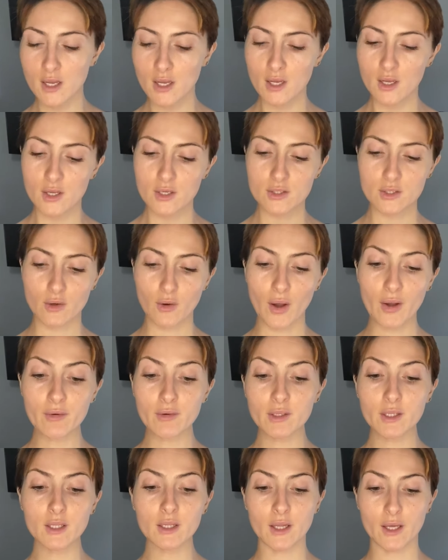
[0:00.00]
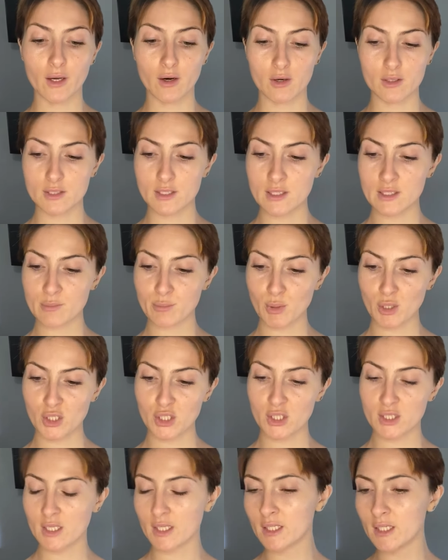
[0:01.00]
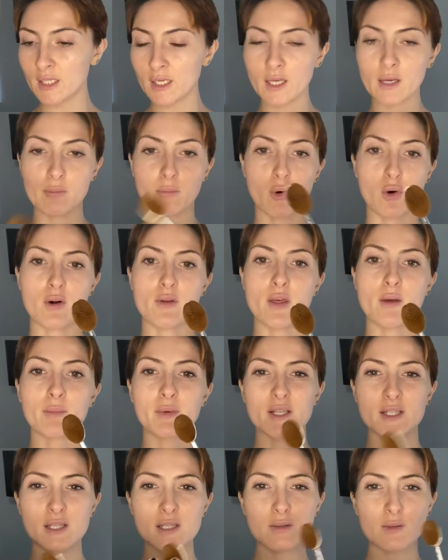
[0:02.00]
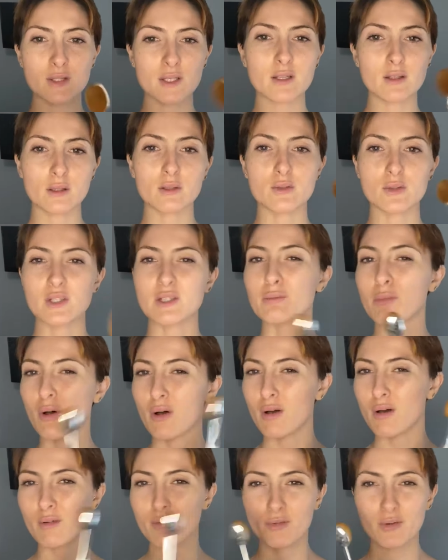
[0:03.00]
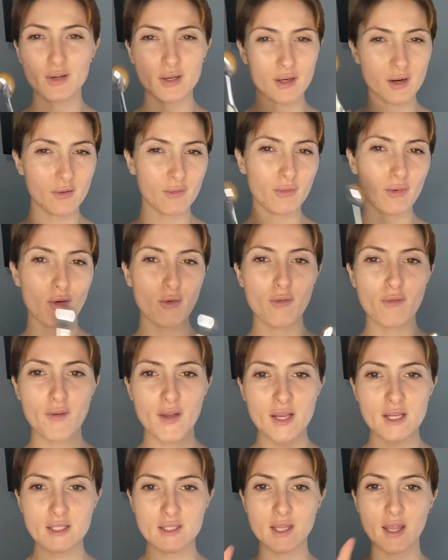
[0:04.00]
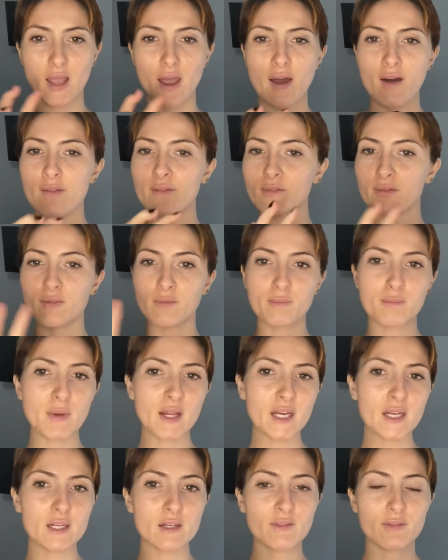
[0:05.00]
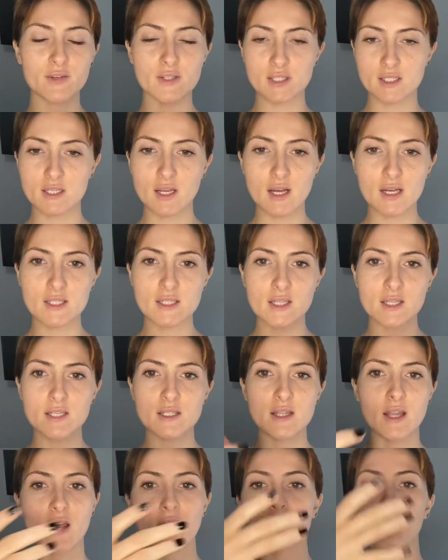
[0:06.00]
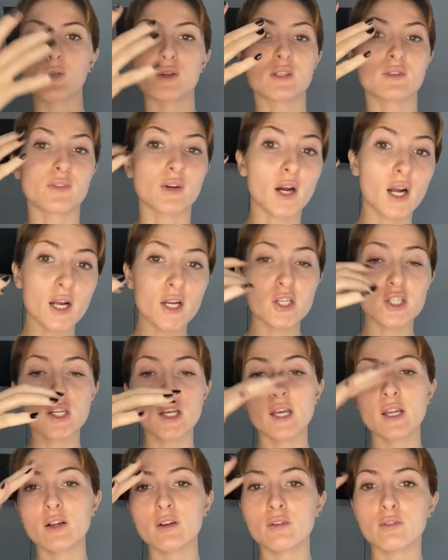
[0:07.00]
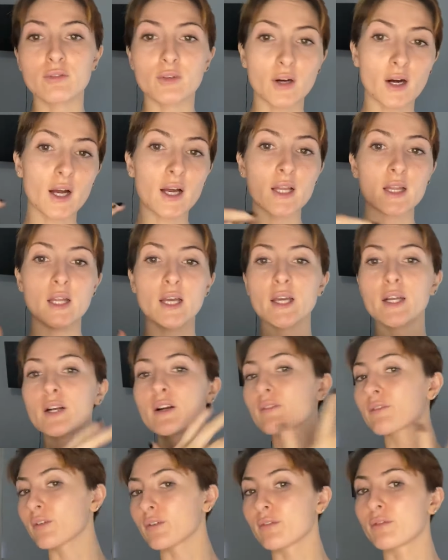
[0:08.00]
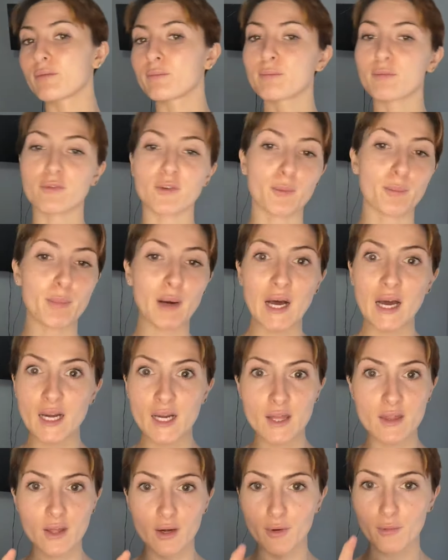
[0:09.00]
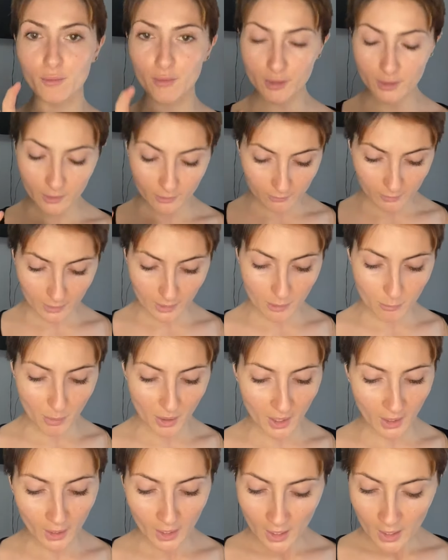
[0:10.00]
So I really like Artis brushes. I need to get more of them because this one's a little small for a full face. They have many different sizes. They have ones for eyeshadow, for eyeliner, for body that are really, really big.